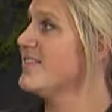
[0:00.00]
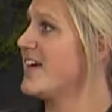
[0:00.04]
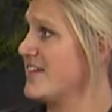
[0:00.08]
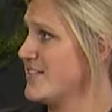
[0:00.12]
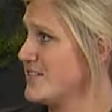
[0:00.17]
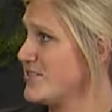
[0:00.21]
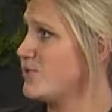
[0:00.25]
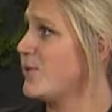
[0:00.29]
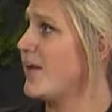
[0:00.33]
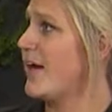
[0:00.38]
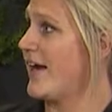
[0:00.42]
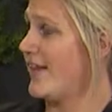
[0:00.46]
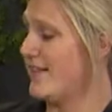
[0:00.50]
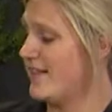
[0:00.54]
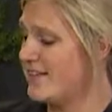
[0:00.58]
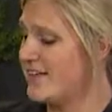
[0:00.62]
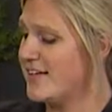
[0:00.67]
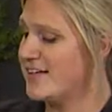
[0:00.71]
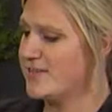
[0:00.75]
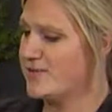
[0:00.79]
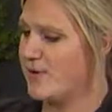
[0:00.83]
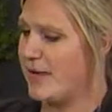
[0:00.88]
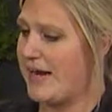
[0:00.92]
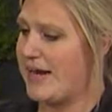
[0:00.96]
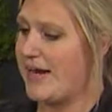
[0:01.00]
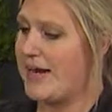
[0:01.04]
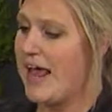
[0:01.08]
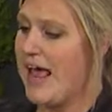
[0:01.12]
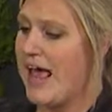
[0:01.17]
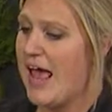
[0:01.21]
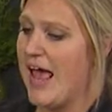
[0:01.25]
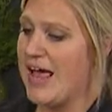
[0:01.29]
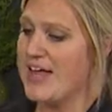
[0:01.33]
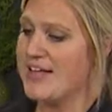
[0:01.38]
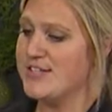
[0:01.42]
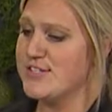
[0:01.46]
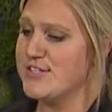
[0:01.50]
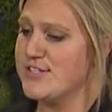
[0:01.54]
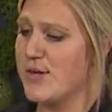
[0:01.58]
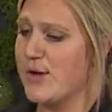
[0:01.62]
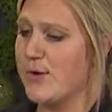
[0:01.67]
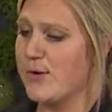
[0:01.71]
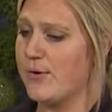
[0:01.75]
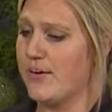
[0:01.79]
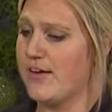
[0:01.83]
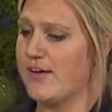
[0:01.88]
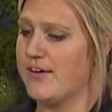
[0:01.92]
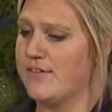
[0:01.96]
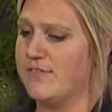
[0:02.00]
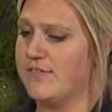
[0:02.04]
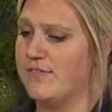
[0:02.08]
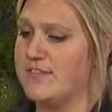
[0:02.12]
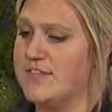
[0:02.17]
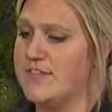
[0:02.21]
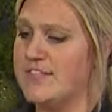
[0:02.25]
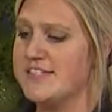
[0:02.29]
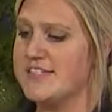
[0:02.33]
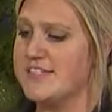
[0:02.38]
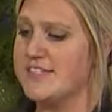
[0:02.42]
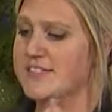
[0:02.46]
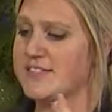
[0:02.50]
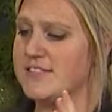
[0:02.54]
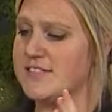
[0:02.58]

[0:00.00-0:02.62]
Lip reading: That's right, that's right. And so if this is